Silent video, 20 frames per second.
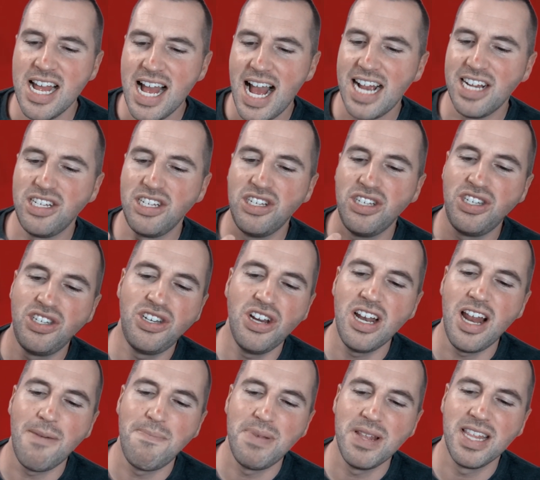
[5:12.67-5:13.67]
I stood
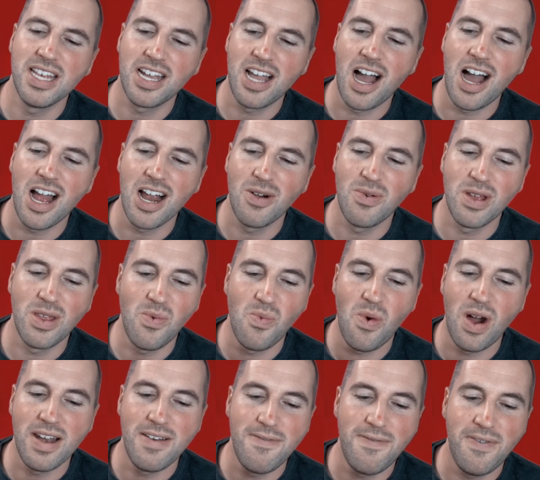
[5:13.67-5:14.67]
up in the car with
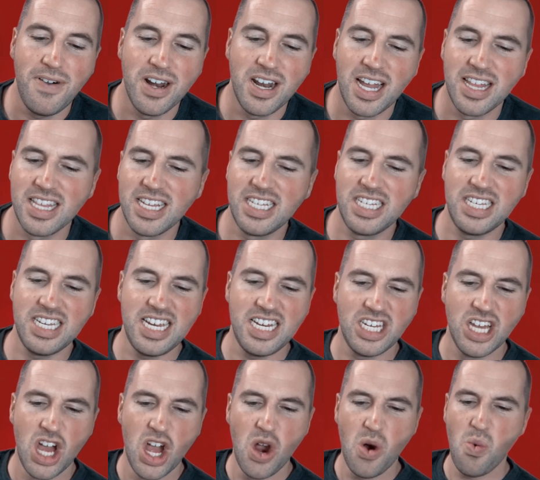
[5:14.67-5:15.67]
one foot on the seat,